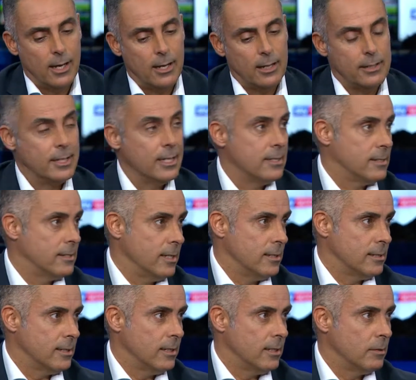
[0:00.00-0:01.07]
This
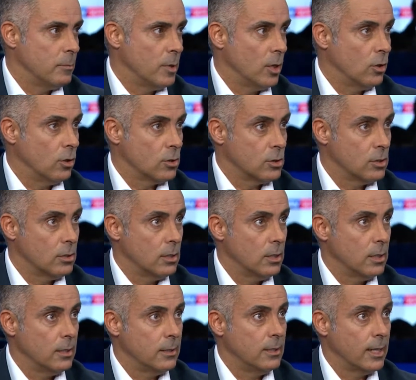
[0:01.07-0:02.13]
season, because
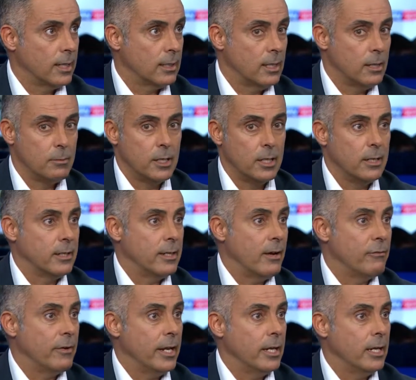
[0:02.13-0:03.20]
the club didn't
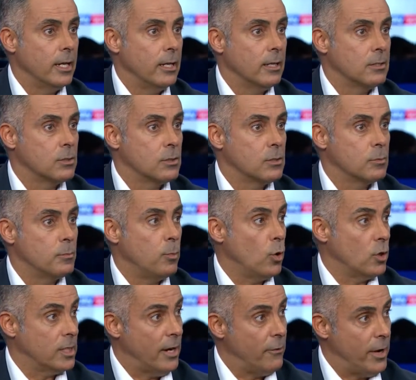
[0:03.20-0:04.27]
have any
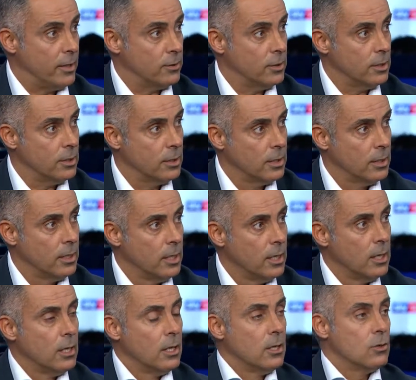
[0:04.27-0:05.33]
sport director,
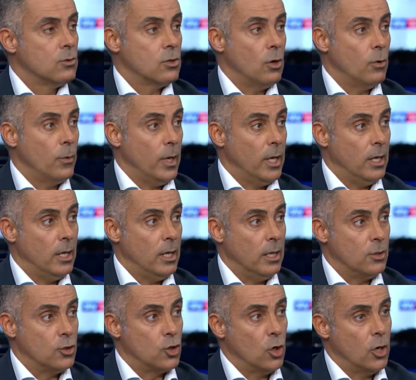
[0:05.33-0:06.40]
so he
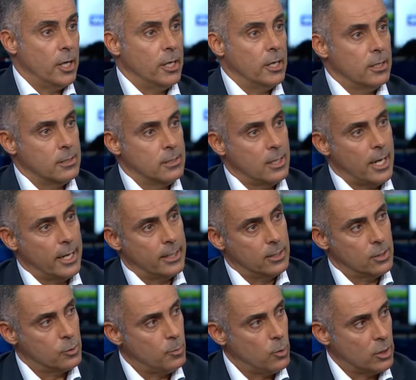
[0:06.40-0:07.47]
joined us like a
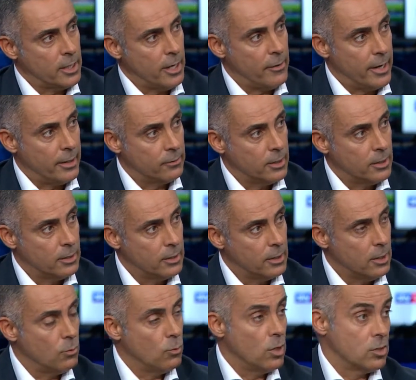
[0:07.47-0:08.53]
sport director.
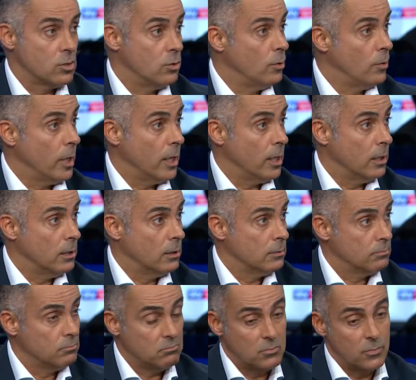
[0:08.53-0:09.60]
He was doing
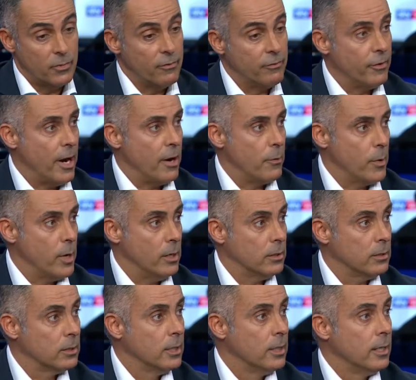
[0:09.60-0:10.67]
very well,
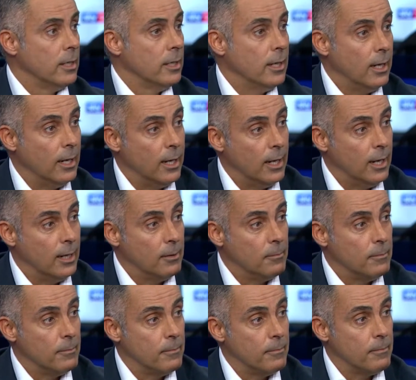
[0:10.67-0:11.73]

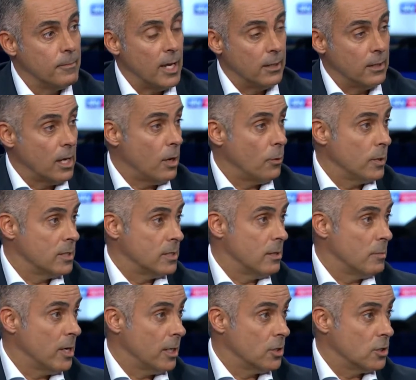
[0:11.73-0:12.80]
and now he's the
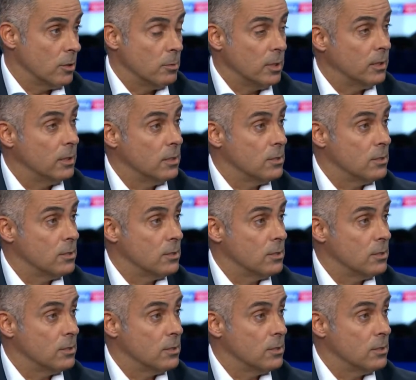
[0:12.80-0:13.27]
manager. But this